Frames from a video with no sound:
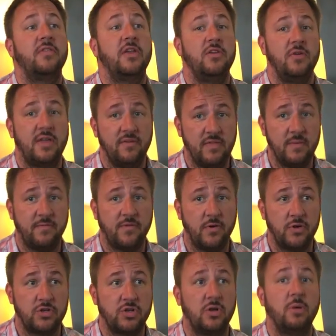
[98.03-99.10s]
then you give them
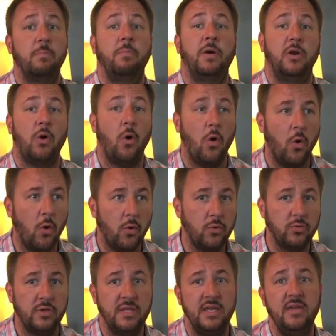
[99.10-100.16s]
furniture, but
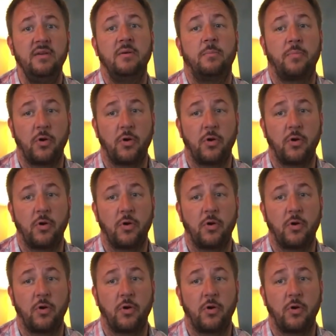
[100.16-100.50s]
only